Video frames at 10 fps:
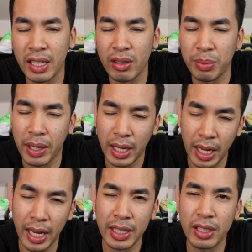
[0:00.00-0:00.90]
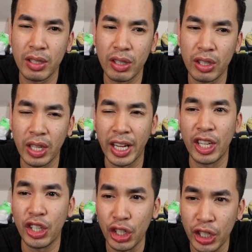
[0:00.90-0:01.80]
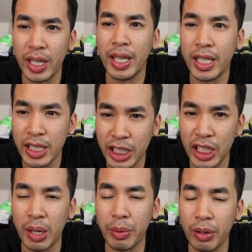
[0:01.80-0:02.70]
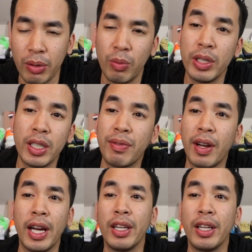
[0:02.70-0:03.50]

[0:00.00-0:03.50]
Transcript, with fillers: That was my last like good W, which is fine.